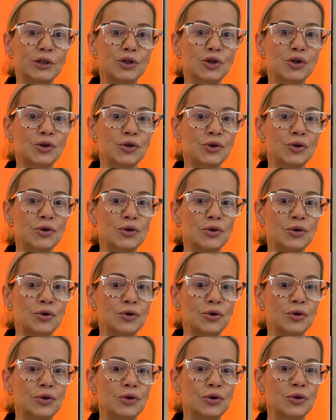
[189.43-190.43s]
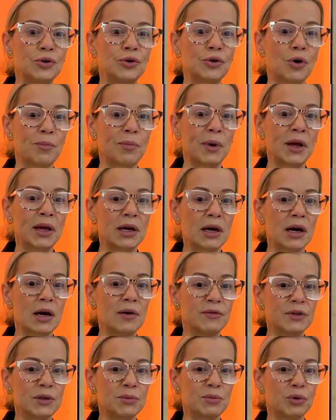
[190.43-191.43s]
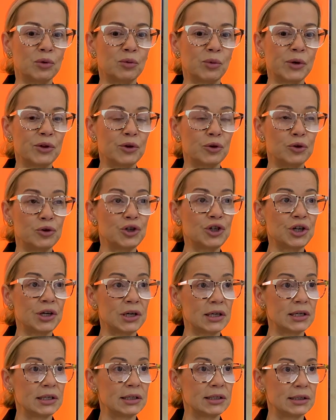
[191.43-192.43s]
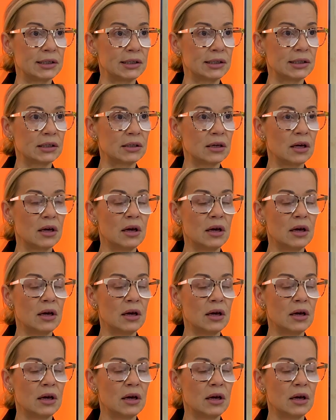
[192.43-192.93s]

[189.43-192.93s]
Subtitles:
to not being comfortable with who she is.